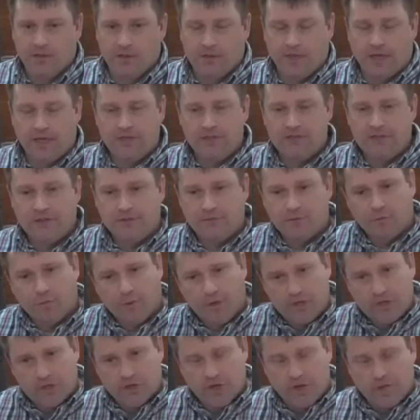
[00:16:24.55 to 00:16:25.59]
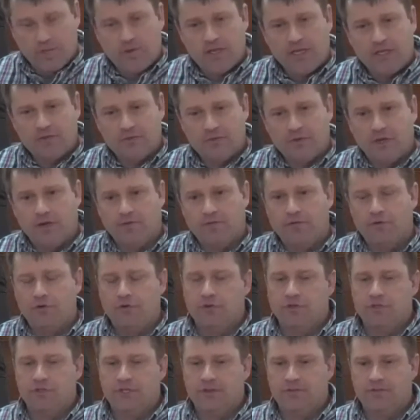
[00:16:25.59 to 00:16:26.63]
That is the information and updates we have for you
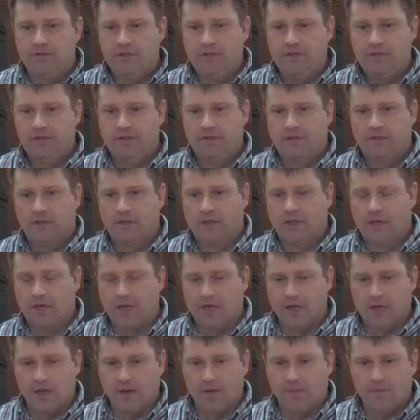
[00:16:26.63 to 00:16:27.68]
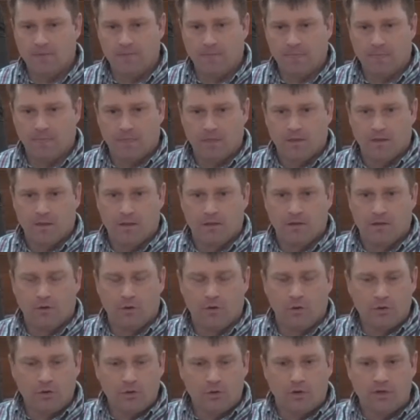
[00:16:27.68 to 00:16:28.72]
this evening.
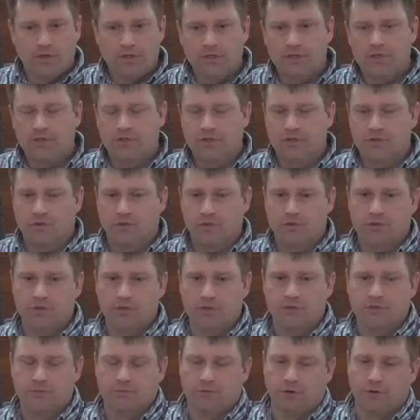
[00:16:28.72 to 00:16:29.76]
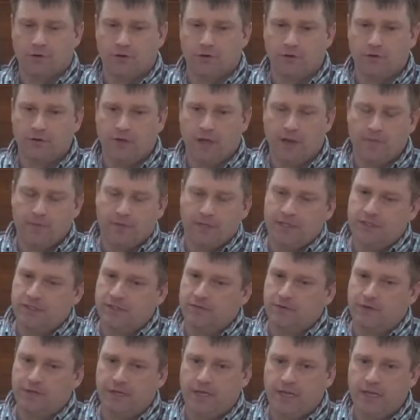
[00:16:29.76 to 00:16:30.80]
Look to our digital sources for updates
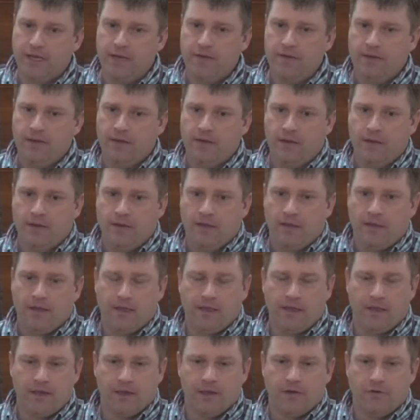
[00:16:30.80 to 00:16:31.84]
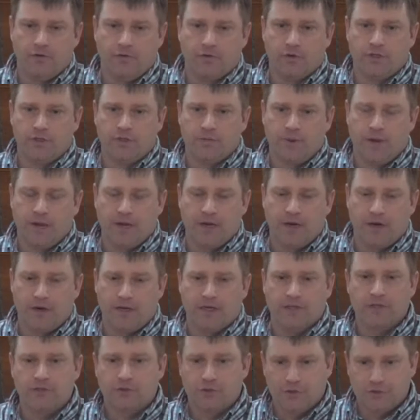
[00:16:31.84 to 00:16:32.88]
every day, and join us back here
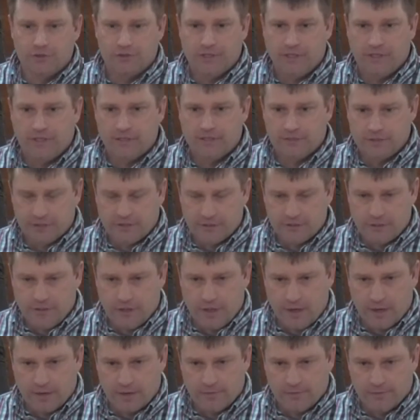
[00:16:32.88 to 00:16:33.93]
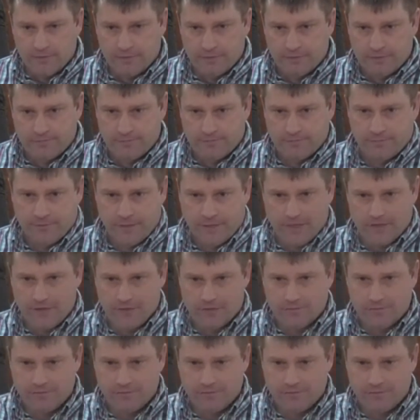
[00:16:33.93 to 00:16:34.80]
next Thursday at 6 o'clock. Thank you.